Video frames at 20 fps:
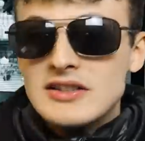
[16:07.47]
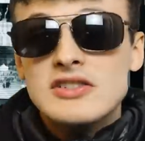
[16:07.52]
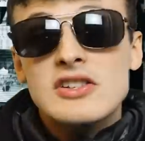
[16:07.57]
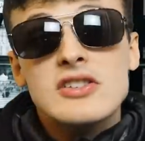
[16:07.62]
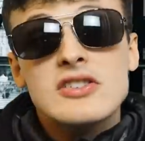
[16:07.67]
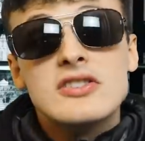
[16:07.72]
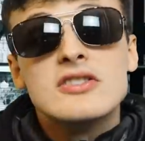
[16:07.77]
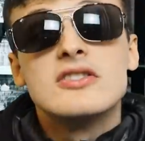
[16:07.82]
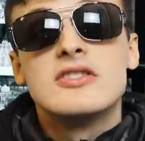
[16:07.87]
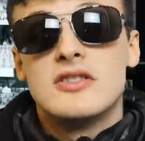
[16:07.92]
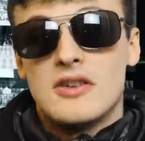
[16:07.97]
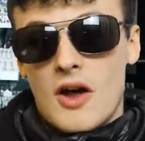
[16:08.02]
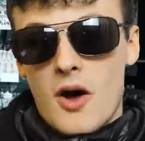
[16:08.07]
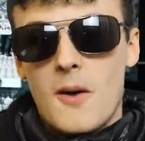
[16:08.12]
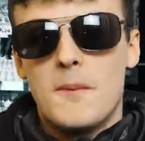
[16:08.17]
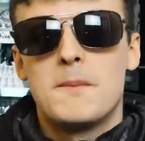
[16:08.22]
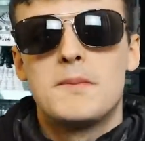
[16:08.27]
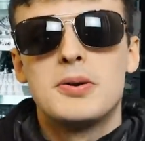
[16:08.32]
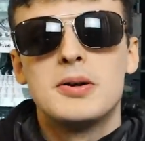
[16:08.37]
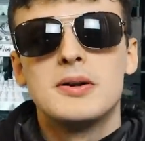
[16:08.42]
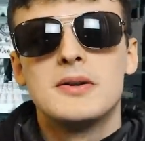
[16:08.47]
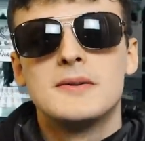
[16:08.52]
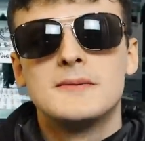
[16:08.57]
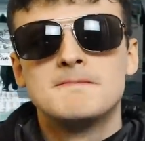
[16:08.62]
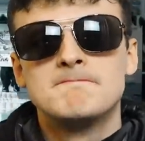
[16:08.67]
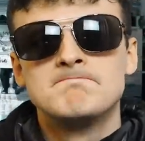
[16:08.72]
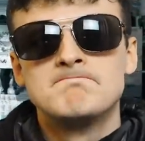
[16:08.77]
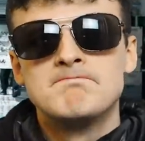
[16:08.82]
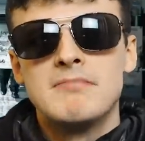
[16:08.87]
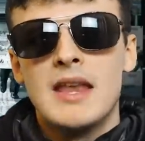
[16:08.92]
just stop.
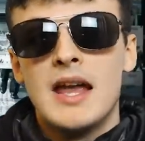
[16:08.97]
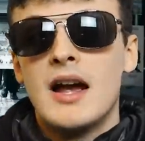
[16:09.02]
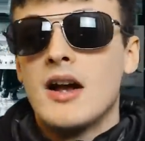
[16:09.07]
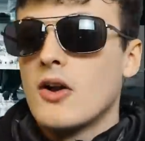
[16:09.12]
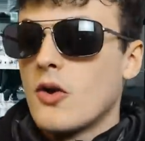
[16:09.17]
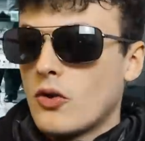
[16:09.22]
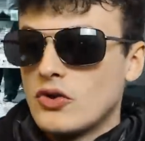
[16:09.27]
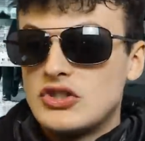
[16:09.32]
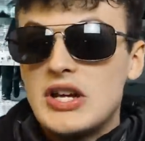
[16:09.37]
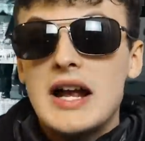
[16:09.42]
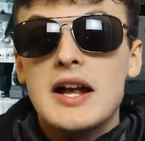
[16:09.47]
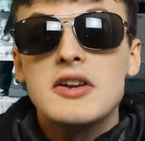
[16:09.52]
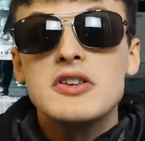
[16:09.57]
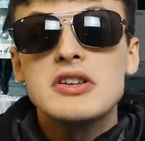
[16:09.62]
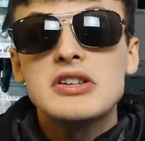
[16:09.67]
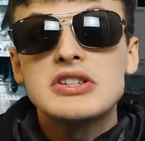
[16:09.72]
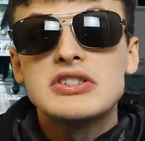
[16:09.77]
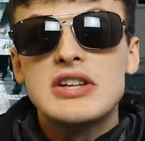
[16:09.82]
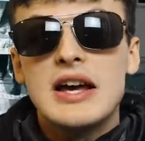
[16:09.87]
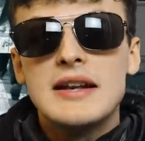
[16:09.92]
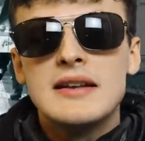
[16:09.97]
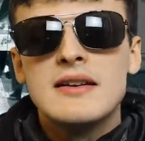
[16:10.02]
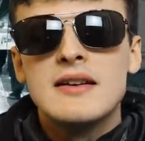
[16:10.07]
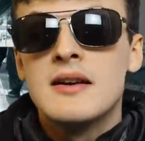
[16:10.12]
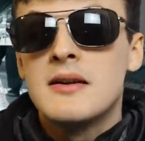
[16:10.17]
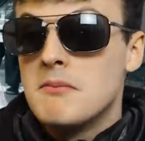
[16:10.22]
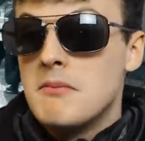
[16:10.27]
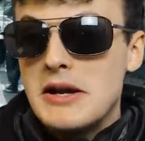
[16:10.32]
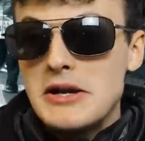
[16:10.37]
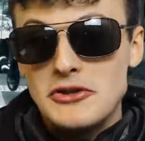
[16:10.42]
Go and check on your son,
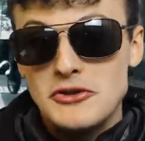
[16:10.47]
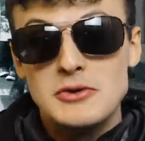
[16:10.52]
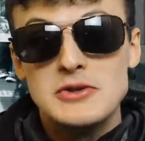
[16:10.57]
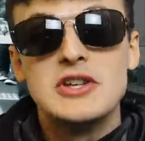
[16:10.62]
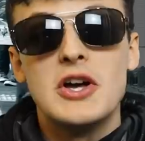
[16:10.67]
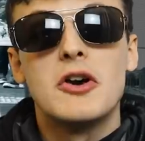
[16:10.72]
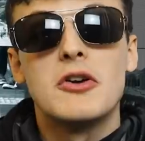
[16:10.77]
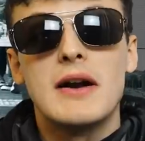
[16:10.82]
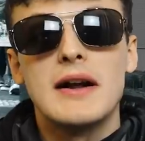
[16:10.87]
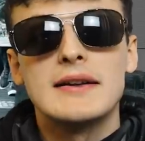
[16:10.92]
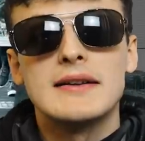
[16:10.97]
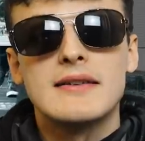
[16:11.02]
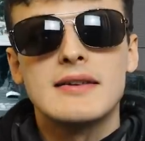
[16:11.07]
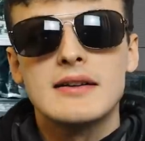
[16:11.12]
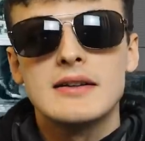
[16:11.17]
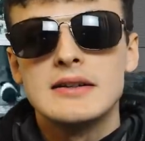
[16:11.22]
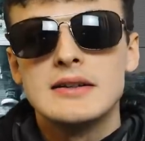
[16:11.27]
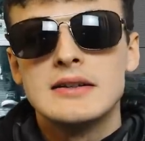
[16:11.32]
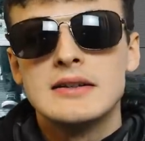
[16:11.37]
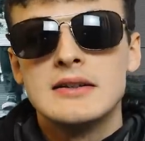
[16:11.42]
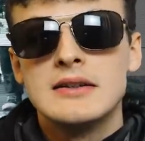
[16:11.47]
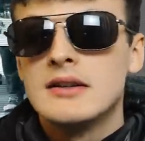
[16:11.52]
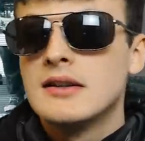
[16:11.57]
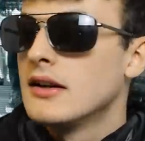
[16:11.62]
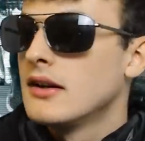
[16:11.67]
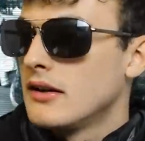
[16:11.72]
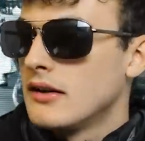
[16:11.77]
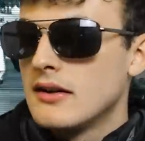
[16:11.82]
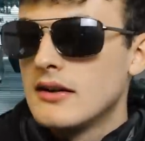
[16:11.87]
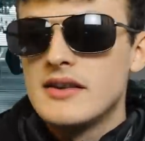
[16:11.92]
make sure he's alright.
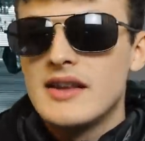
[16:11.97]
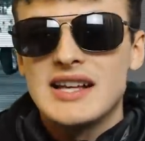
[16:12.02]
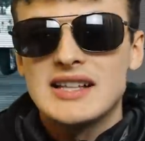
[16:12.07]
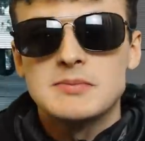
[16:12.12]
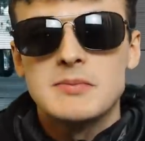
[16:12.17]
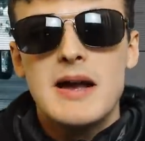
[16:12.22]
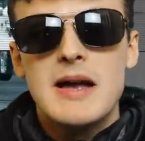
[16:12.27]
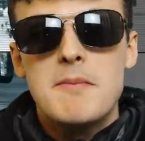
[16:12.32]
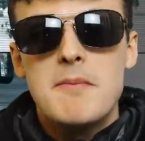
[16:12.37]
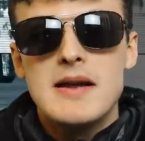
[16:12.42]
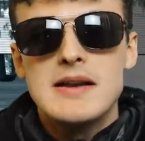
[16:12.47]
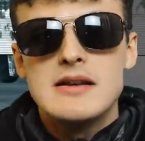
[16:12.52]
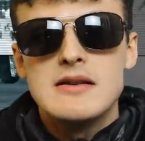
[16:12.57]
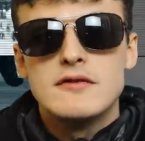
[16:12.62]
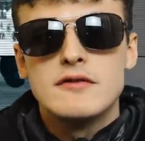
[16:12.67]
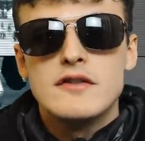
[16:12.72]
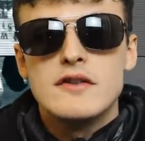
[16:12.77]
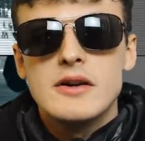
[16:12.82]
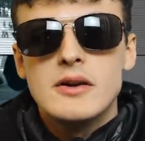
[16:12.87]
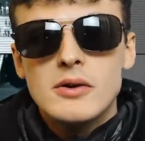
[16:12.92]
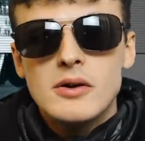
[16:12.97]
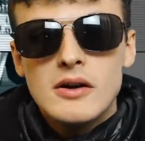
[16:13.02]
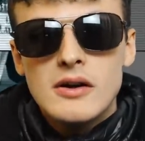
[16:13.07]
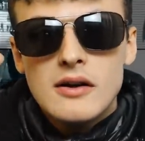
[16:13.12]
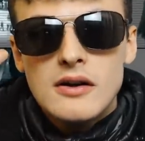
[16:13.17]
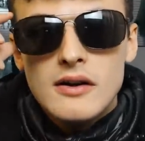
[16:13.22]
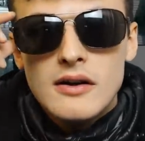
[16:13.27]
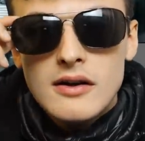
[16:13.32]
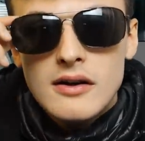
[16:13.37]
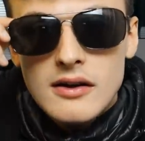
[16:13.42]
That's my opinion for you.
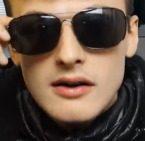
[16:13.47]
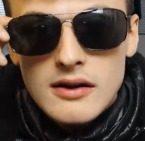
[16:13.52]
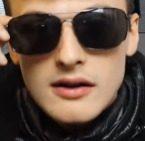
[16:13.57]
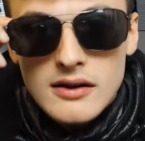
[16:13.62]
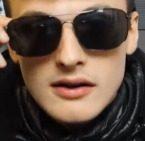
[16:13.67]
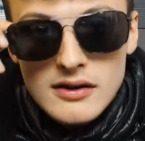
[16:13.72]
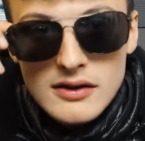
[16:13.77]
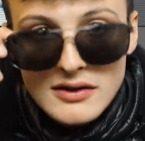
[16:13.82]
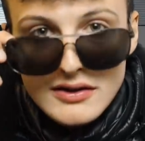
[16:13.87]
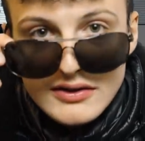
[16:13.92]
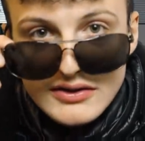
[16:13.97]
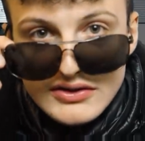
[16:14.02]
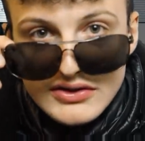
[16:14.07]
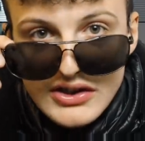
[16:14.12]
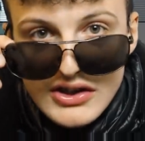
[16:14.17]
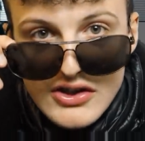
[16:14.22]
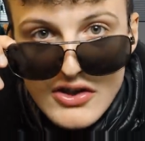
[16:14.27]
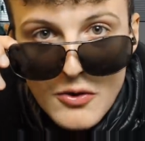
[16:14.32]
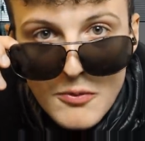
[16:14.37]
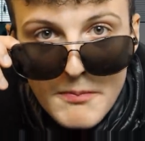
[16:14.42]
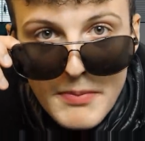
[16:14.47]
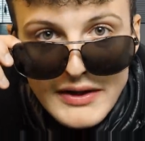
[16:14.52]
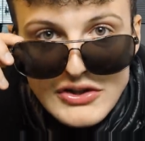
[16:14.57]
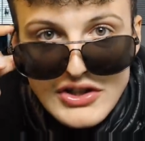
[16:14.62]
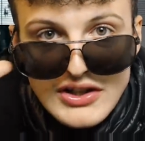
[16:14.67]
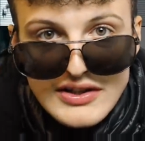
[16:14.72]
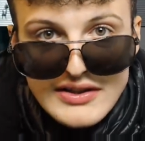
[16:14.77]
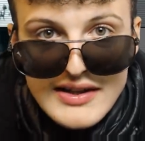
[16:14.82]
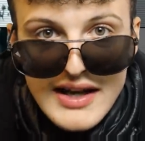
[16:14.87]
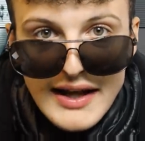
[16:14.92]
See you
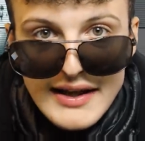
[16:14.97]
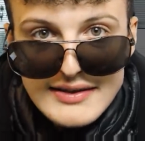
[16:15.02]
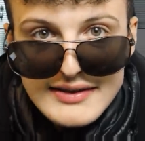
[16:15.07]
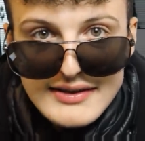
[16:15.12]
bitches next